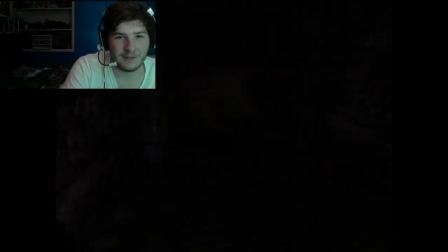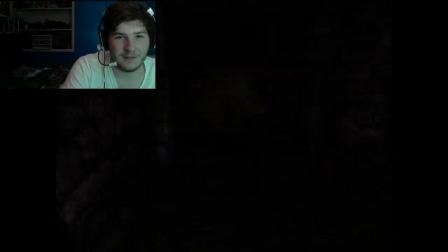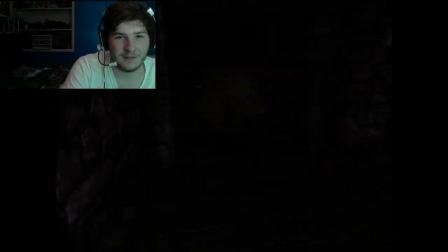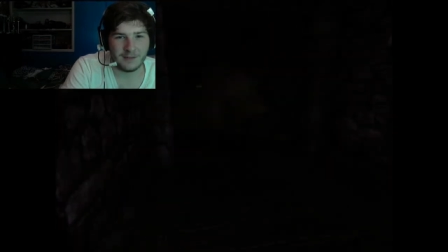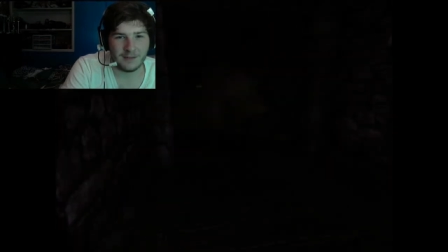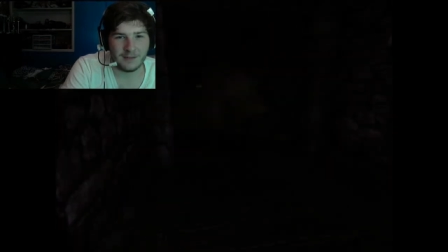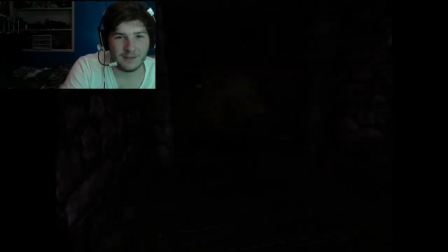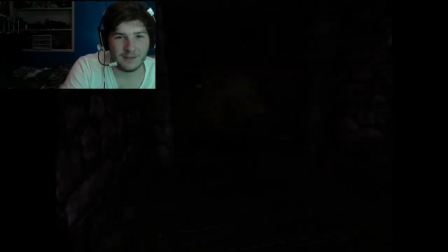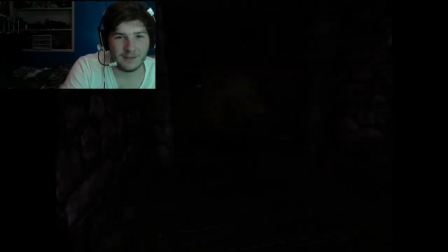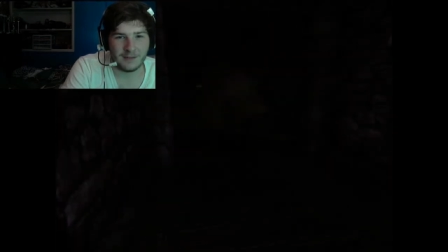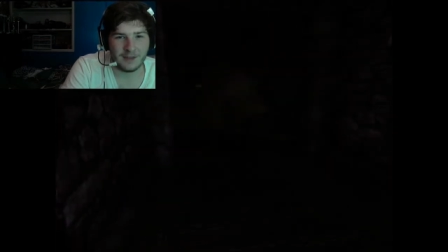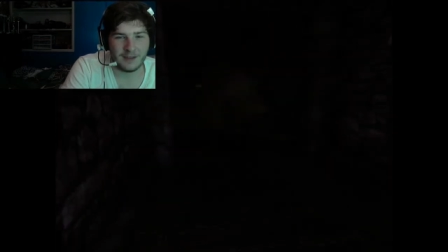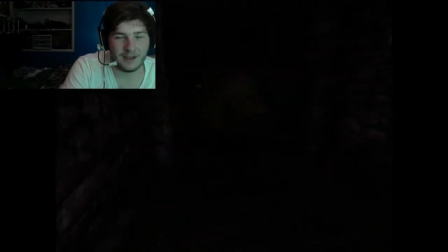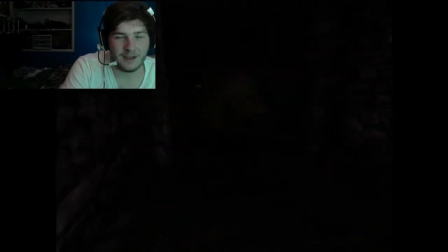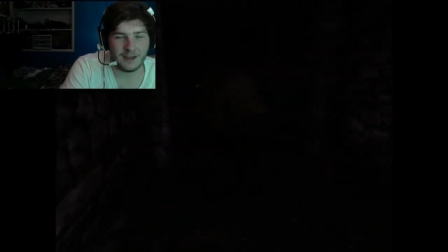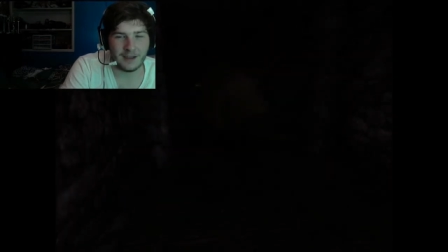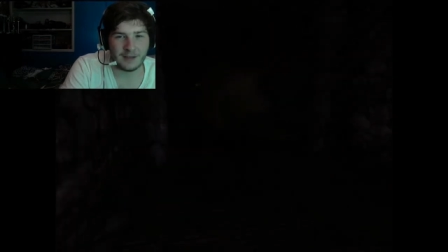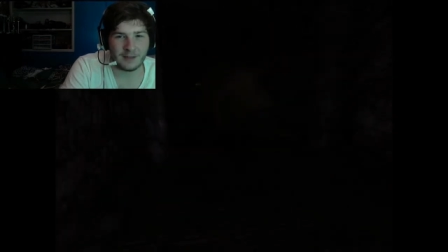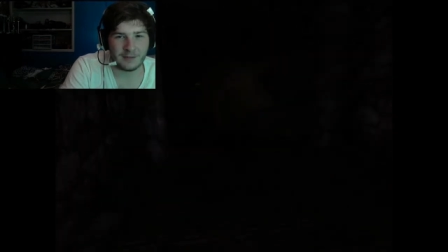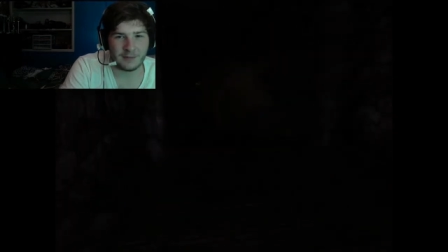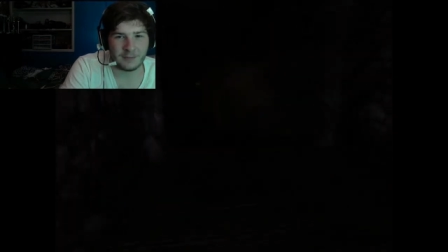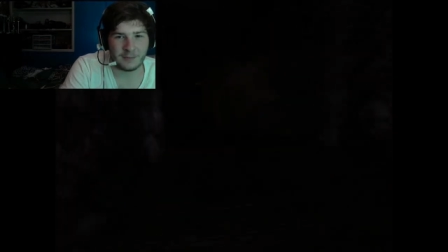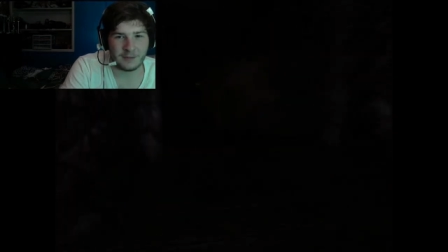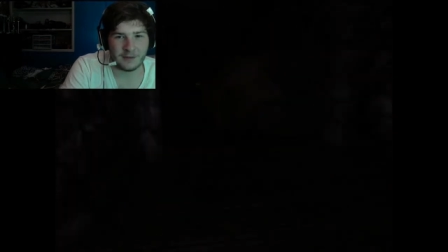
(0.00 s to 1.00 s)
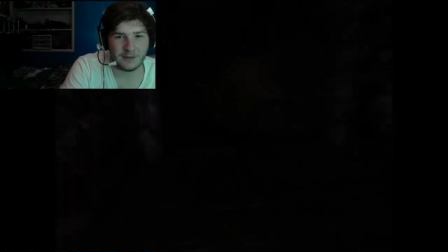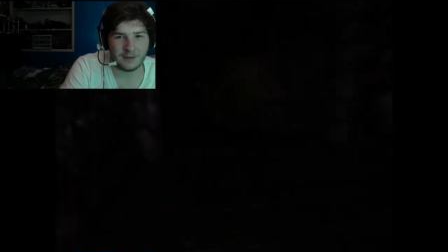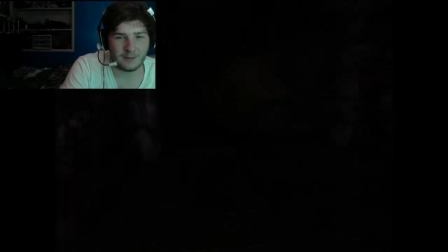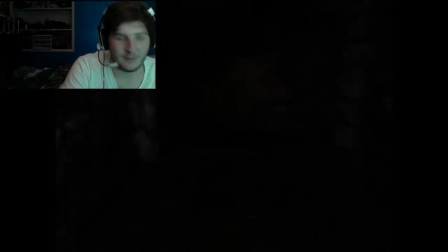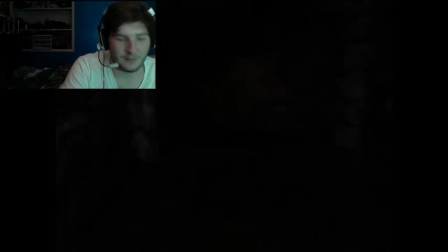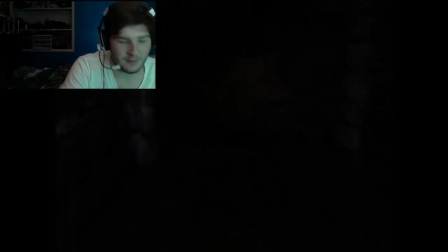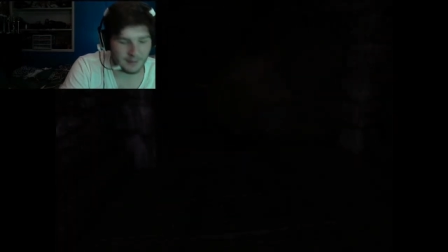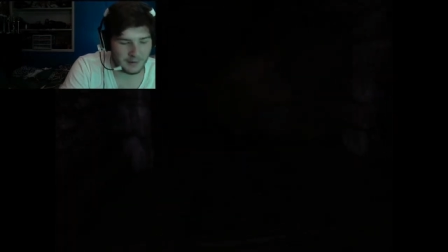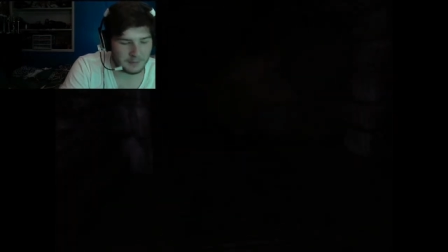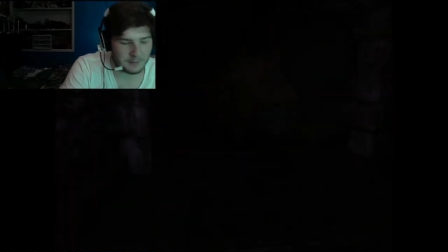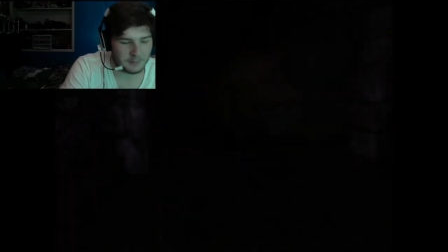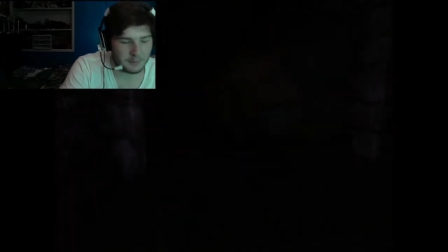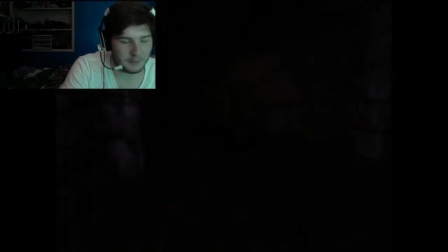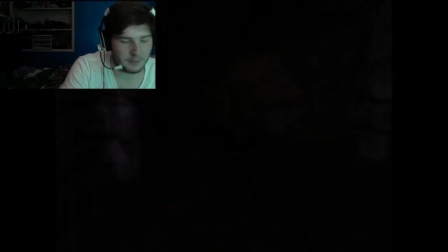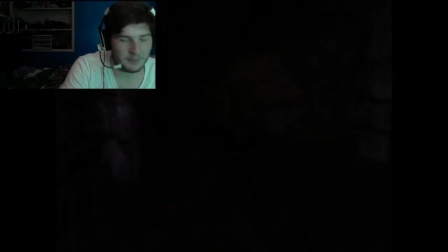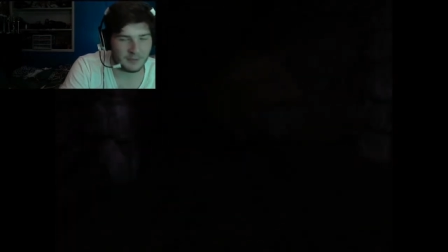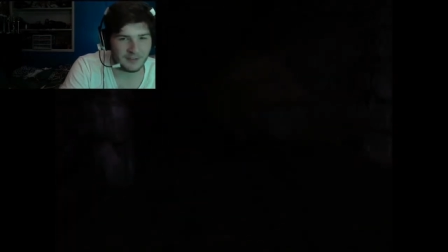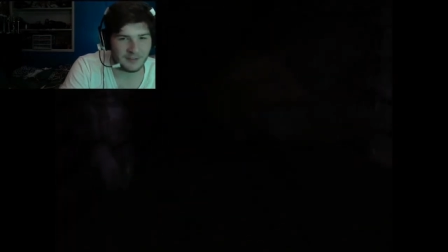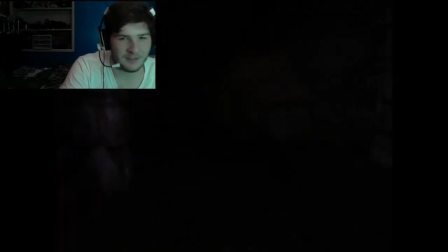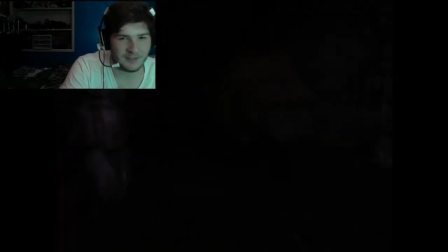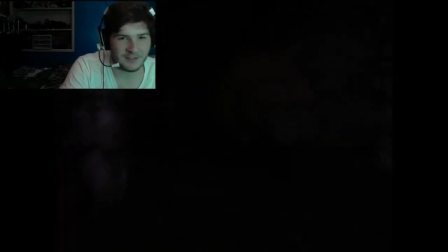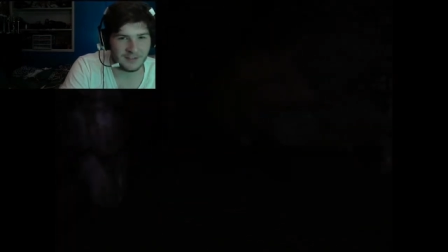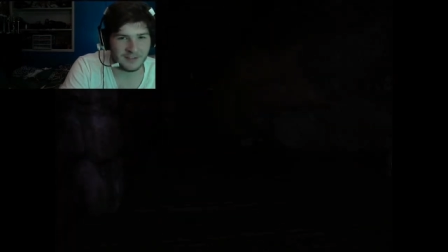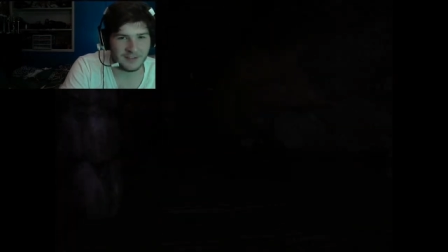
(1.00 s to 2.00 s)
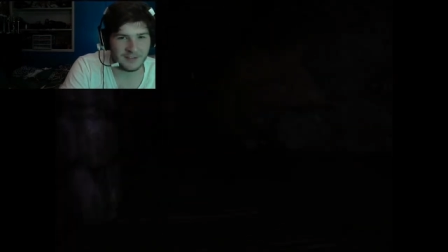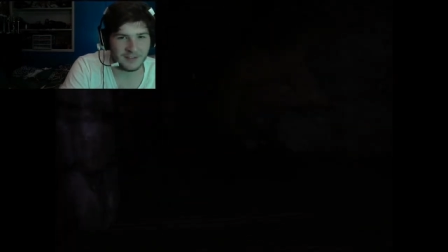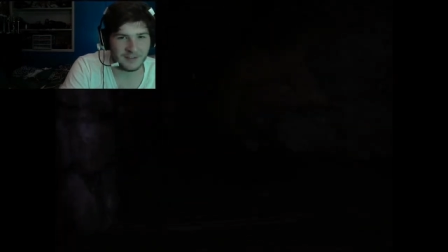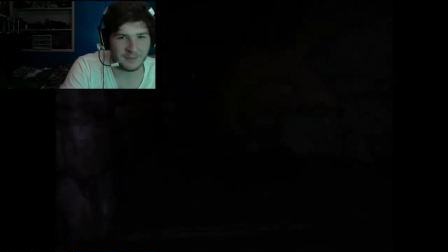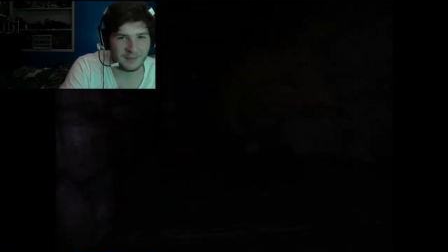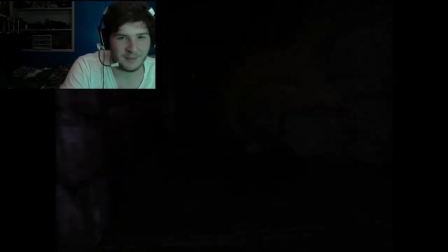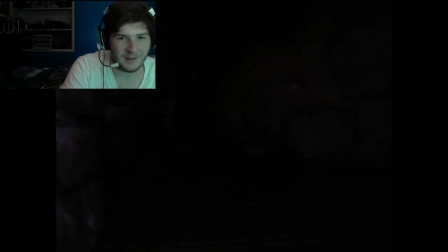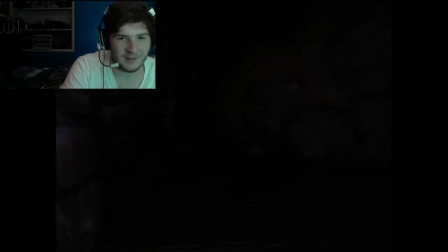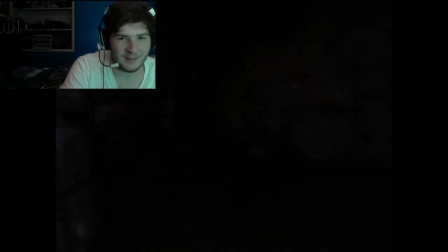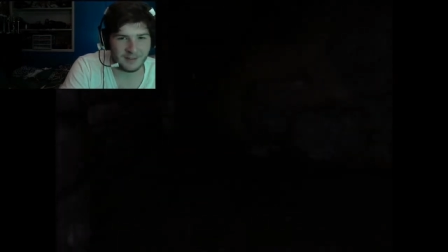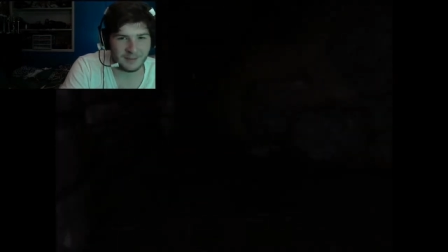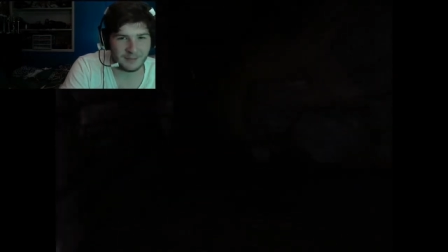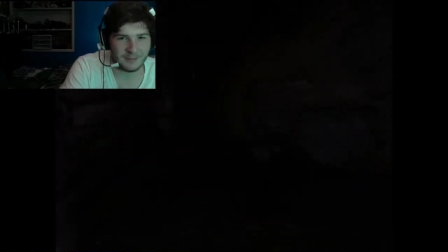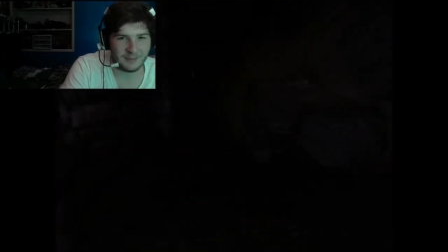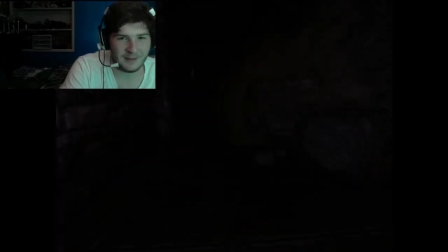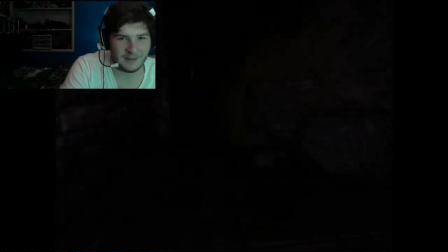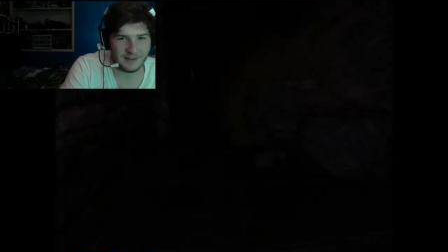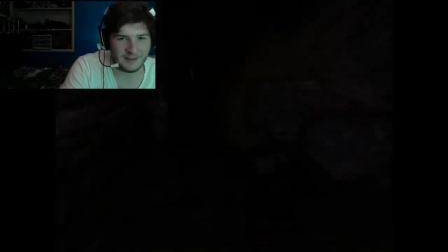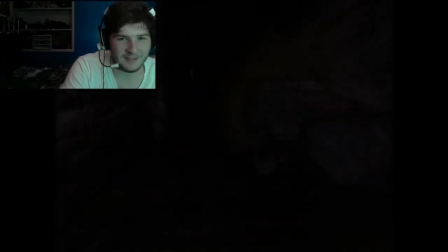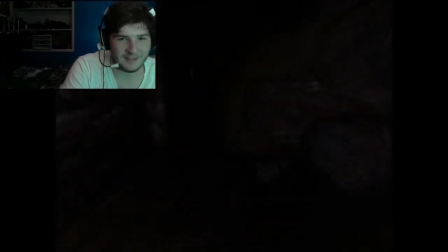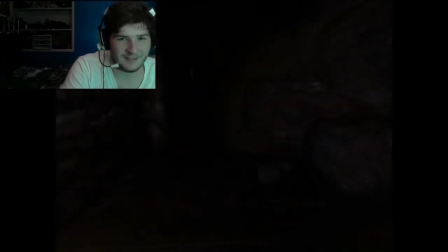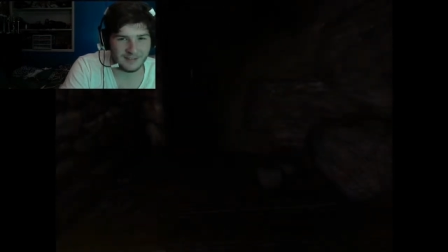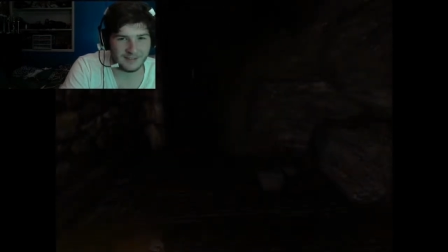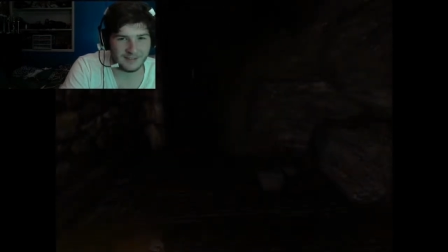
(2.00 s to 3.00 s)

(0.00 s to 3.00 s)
Yes, but you said mooses, but it's meese.